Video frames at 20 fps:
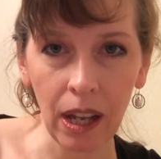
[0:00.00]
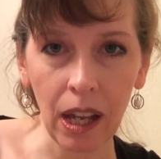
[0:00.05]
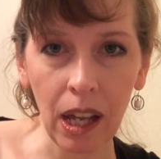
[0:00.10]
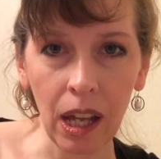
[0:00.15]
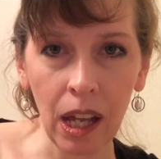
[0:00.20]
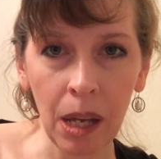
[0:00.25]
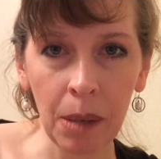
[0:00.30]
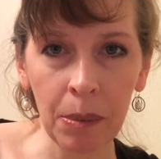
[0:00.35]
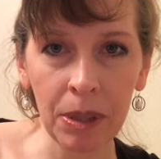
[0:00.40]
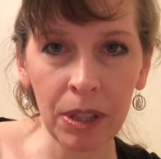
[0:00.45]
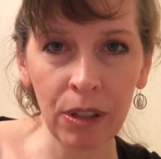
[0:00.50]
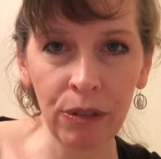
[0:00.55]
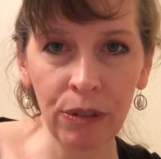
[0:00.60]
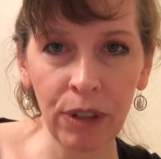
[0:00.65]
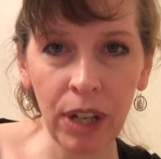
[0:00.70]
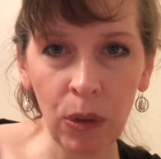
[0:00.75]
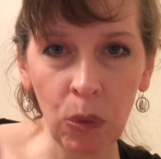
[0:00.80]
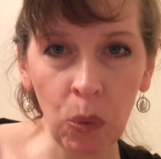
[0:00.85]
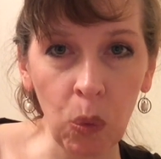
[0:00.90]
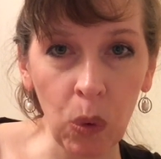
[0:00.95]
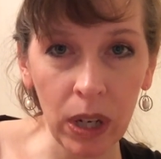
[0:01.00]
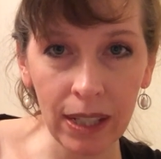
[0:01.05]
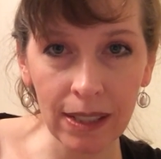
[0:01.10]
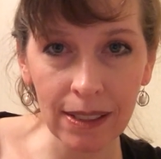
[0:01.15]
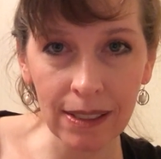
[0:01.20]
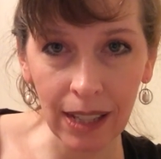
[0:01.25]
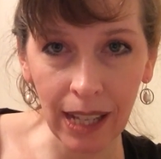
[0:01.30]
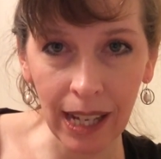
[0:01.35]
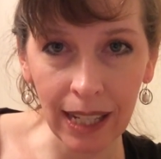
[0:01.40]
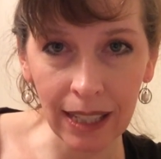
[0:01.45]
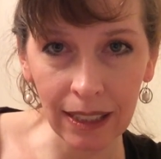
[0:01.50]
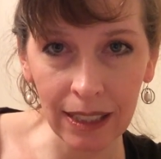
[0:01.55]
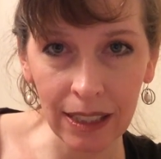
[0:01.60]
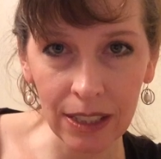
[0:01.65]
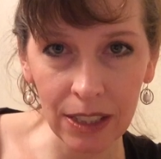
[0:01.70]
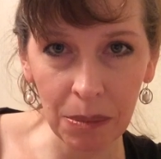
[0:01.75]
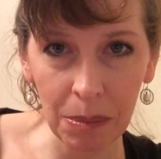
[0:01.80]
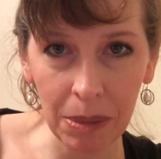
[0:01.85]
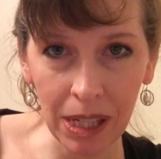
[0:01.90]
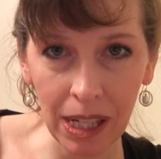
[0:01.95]
and what is likely
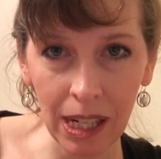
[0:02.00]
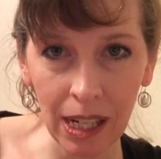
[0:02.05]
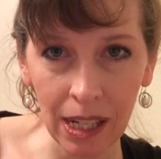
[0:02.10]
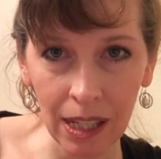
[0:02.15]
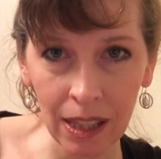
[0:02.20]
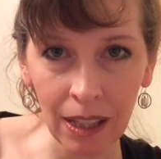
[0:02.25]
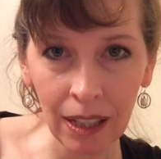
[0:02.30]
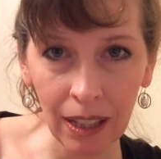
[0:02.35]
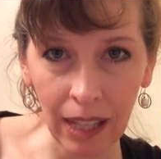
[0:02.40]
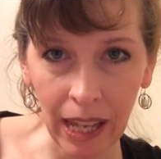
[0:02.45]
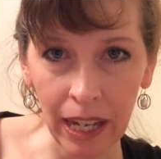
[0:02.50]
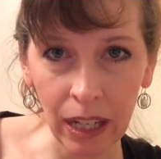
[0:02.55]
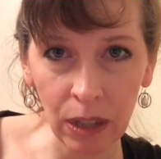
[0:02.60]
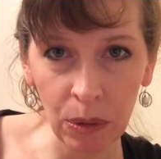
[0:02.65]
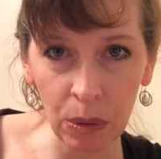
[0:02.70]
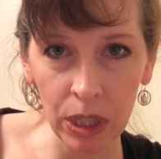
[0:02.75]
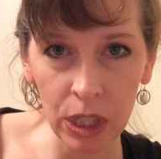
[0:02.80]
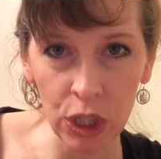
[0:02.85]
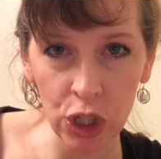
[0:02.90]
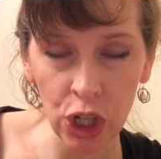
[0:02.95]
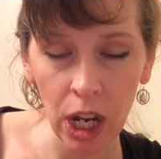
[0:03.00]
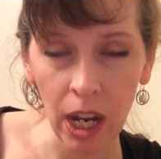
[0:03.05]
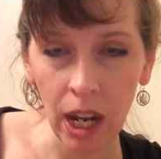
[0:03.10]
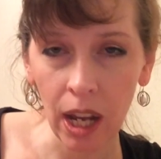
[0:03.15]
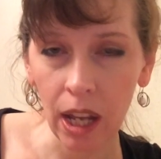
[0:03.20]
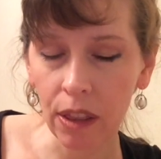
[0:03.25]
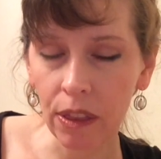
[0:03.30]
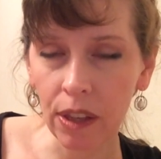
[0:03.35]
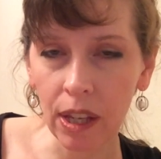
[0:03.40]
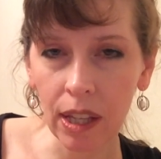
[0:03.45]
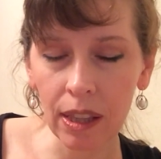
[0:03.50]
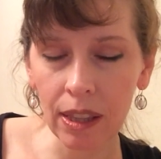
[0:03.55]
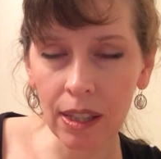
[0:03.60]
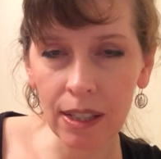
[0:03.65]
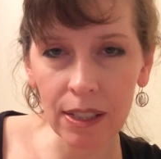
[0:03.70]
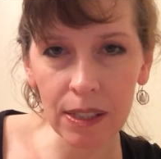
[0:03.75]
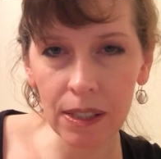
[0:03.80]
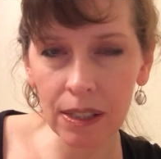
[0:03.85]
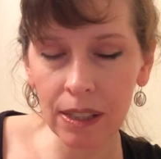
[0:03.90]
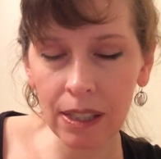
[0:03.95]
to be in the language that
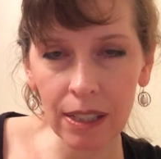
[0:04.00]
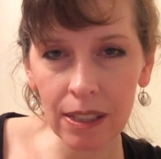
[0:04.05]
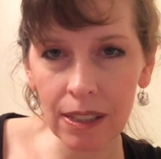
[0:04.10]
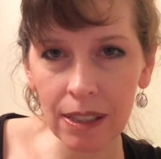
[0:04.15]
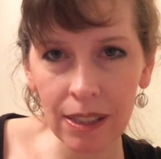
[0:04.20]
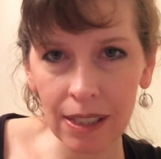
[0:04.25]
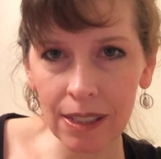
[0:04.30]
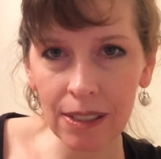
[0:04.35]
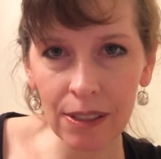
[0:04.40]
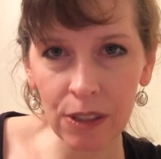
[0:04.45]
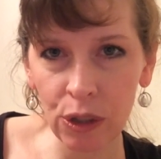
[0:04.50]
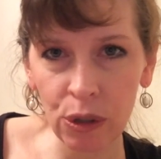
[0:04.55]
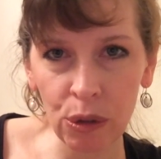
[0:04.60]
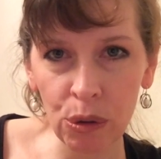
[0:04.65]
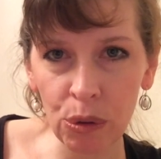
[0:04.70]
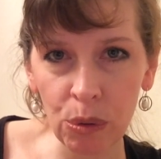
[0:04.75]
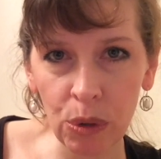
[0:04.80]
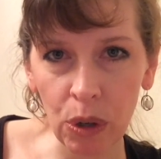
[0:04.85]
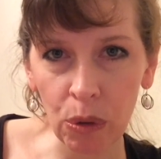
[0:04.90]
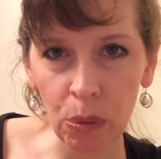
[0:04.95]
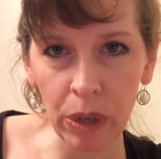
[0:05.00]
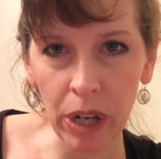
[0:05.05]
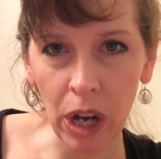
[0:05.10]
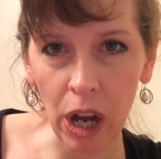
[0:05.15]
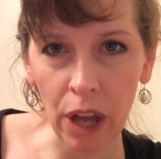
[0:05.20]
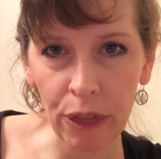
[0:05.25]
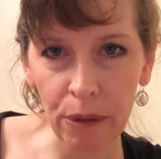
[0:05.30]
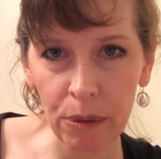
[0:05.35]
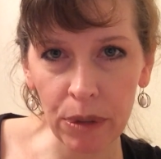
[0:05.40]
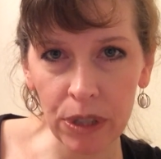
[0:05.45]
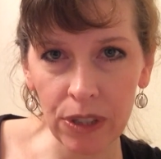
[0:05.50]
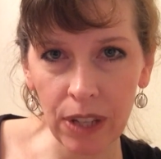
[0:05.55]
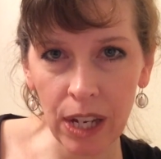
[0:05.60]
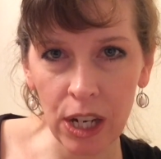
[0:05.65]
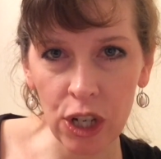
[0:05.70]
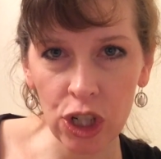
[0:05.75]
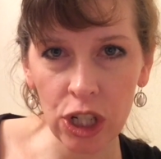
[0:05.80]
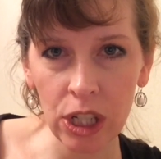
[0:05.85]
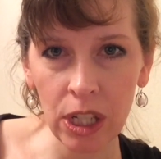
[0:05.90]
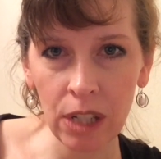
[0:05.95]
this new
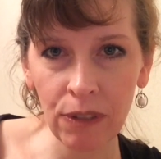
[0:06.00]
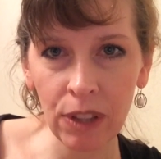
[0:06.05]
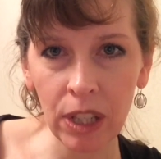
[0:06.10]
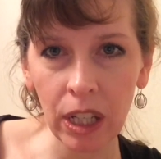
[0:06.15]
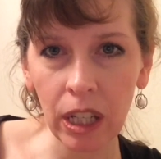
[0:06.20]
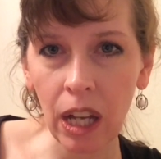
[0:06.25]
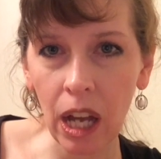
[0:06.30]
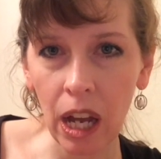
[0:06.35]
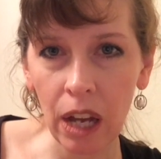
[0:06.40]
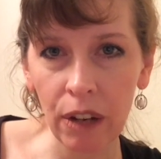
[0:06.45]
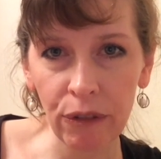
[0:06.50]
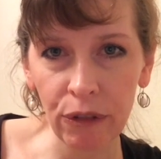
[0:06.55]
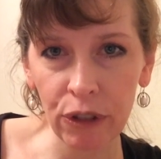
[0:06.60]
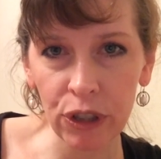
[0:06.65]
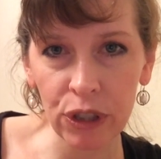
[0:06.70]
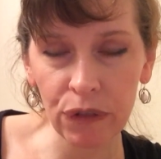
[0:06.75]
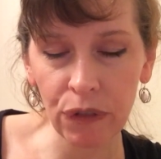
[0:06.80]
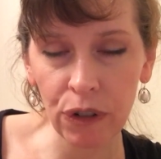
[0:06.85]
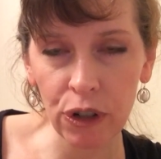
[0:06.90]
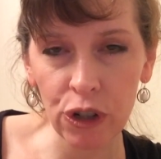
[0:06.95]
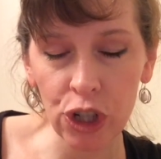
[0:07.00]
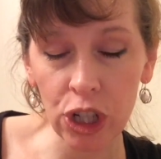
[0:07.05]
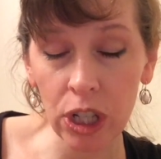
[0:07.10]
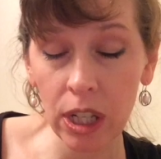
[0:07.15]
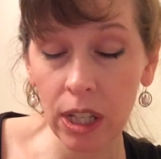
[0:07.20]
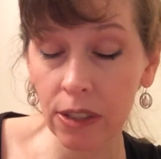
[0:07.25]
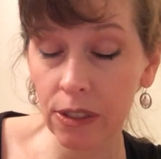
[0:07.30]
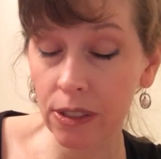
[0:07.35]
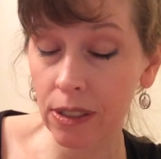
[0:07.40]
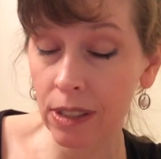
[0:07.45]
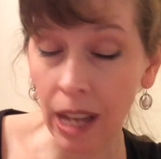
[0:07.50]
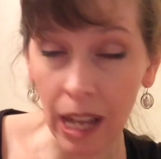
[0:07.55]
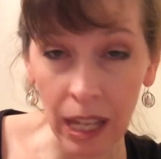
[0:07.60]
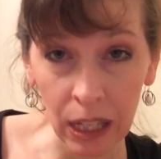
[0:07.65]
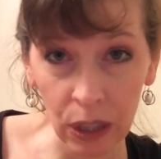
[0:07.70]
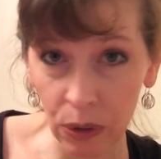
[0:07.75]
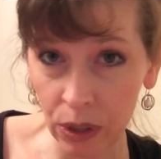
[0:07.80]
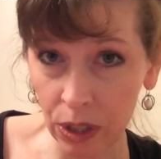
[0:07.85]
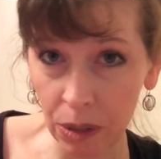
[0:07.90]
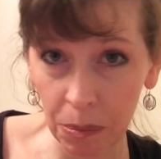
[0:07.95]
reauthorization, even the conference version, is not
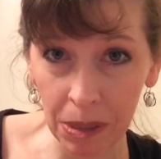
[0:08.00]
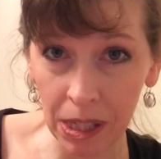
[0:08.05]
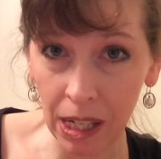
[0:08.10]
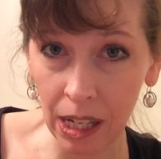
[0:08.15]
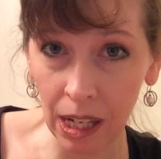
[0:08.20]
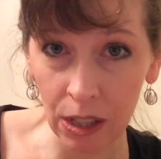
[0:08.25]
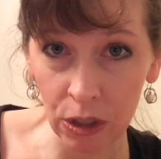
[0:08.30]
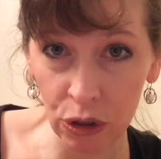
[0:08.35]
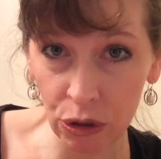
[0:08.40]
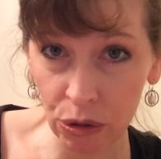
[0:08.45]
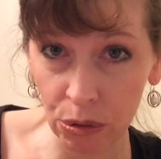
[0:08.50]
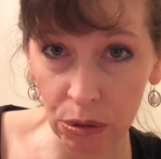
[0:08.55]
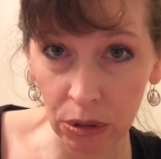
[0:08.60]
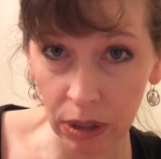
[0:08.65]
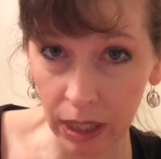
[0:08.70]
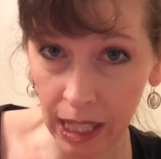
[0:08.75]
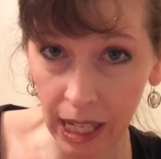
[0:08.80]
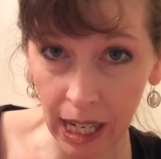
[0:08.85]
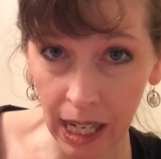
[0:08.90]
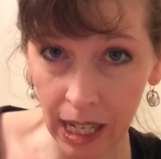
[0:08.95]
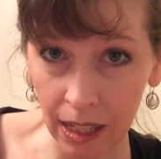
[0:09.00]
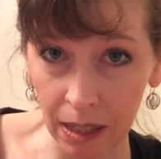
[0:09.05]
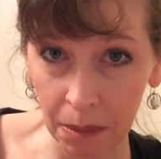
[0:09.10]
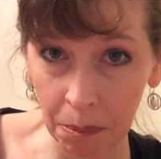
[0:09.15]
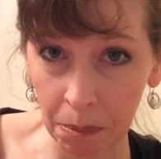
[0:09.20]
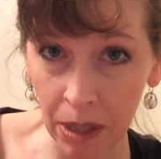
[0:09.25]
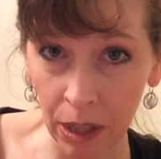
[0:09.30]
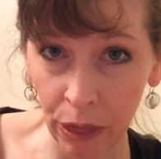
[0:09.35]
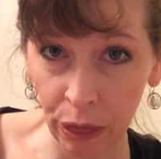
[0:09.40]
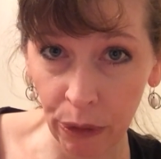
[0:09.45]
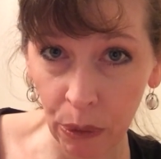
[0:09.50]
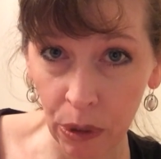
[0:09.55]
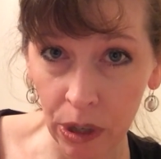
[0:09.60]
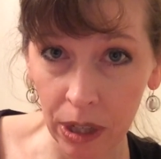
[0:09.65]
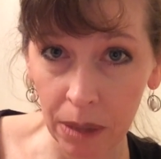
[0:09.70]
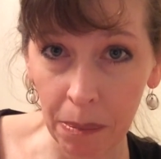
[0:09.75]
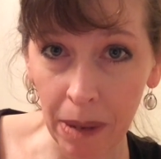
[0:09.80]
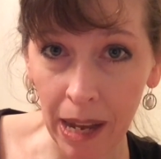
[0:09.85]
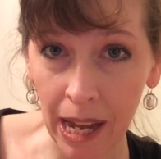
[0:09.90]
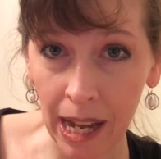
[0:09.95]
going to be truly handing
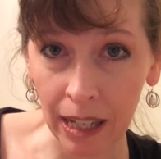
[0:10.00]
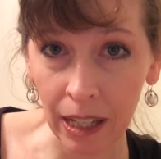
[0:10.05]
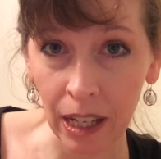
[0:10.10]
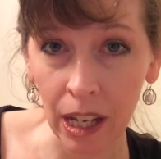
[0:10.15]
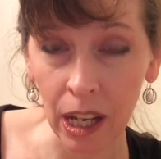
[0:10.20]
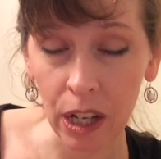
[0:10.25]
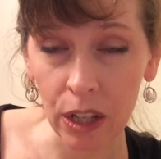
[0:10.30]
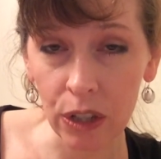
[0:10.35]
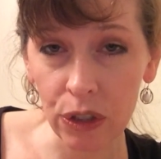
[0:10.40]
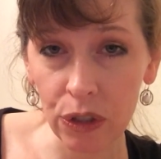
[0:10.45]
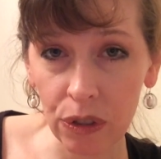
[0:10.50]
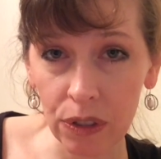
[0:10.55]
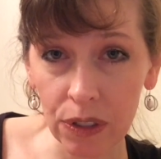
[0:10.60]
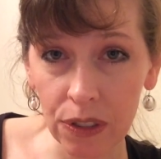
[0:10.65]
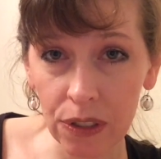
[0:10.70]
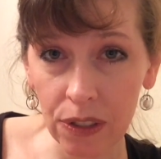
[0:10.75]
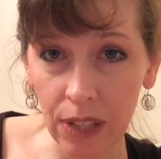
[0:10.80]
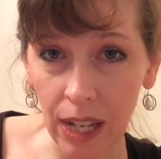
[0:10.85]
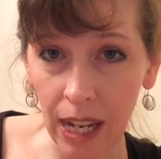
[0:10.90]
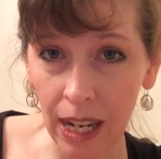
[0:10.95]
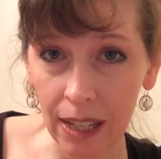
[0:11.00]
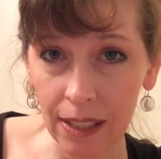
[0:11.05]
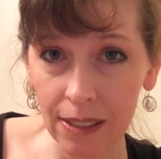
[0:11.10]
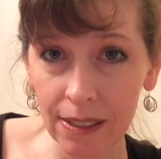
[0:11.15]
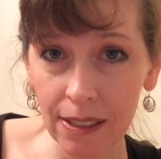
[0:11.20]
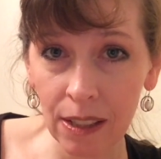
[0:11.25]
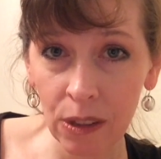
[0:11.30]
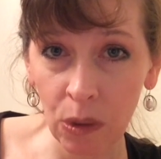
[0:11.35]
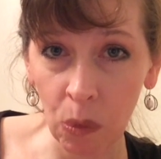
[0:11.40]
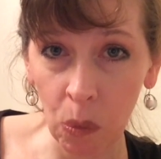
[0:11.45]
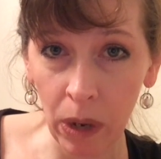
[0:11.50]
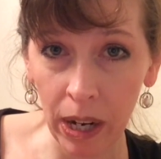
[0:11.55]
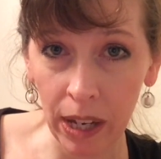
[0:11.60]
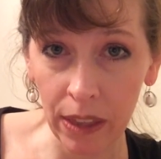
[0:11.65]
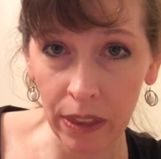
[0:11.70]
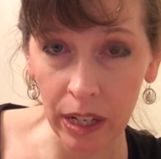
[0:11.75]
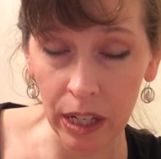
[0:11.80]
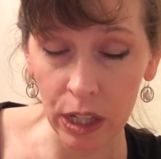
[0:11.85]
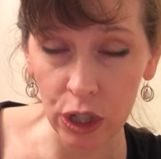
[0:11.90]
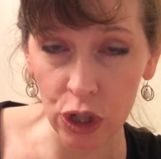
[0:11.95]
authority back to the states in the way
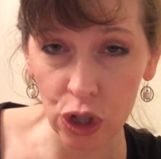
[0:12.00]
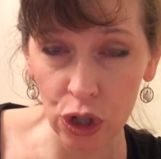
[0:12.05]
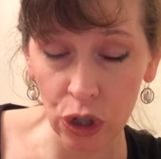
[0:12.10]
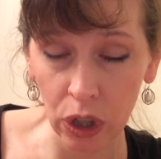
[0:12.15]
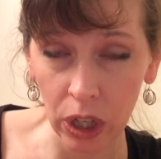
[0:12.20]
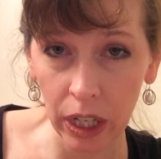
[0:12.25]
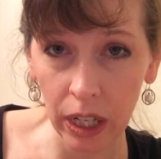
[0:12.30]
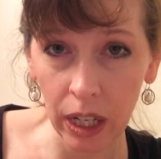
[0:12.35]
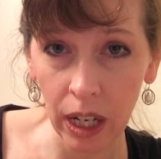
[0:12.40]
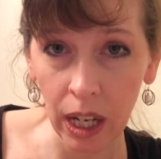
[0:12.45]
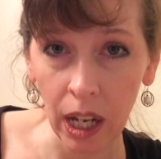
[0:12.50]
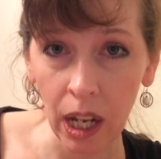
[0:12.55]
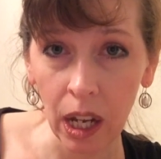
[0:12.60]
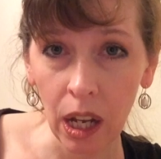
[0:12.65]
that it should.